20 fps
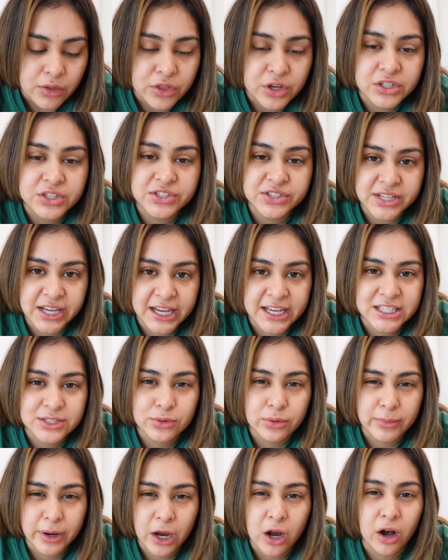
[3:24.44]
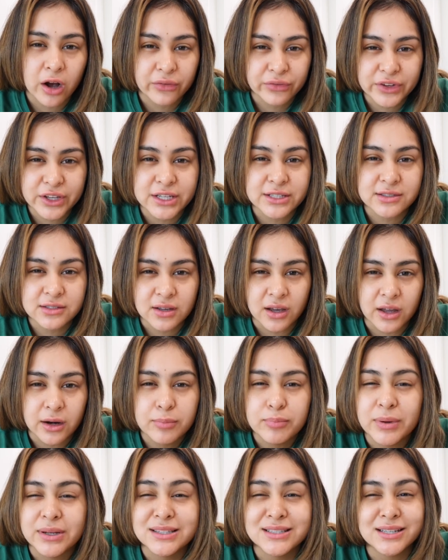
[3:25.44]
There's days where my coffee is
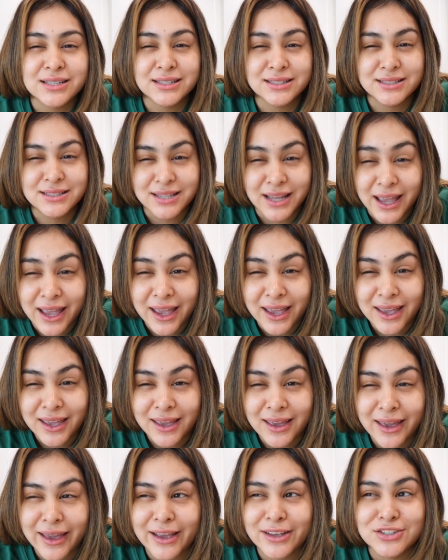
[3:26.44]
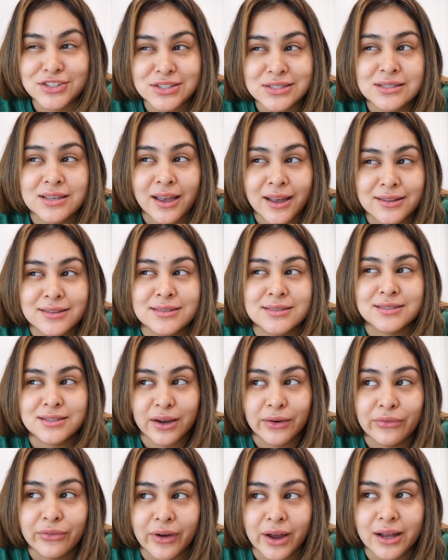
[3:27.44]
good, but today it just hits
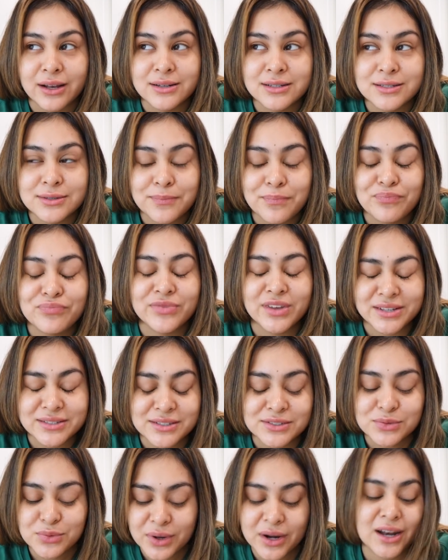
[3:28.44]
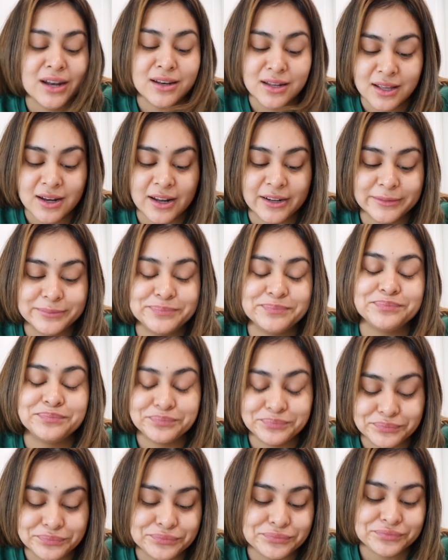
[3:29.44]
different. This is what I needed. Mm
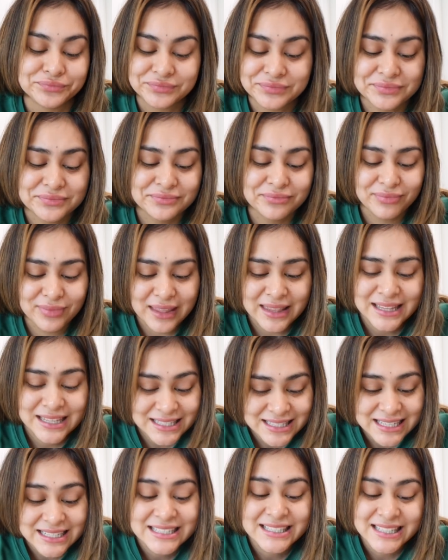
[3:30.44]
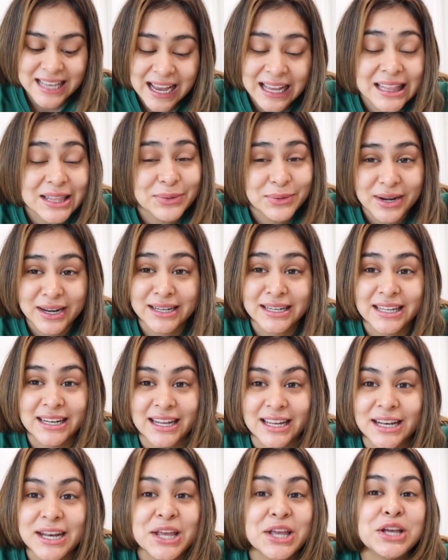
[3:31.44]
-hmm. This is exactly what I
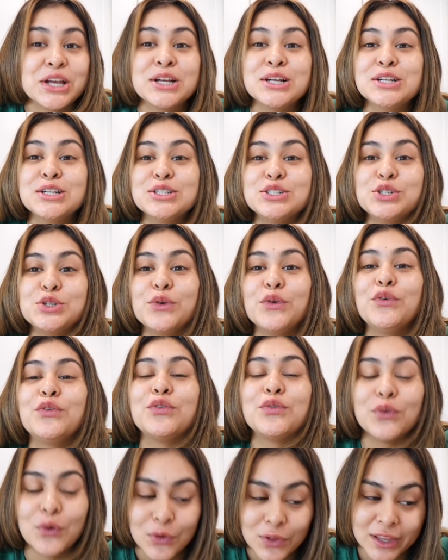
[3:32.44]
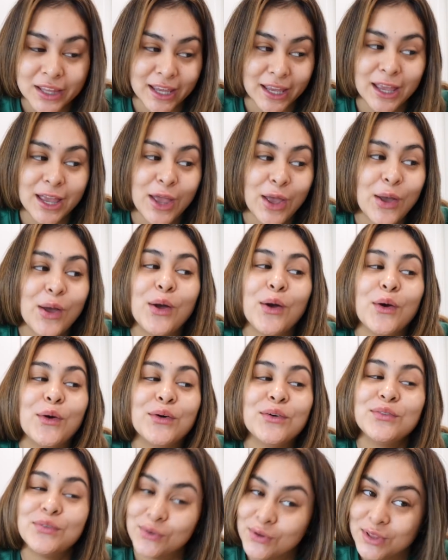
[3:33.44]
needed to fully
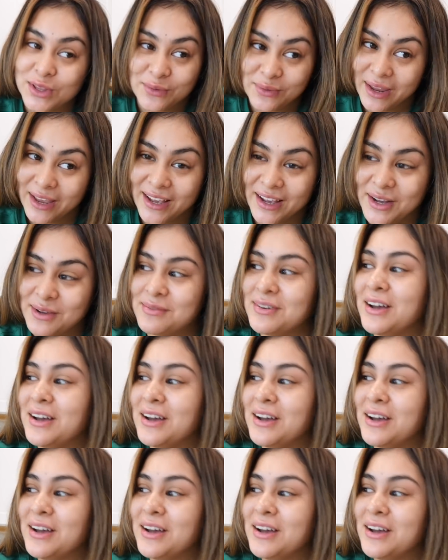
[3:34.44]
fully wake up.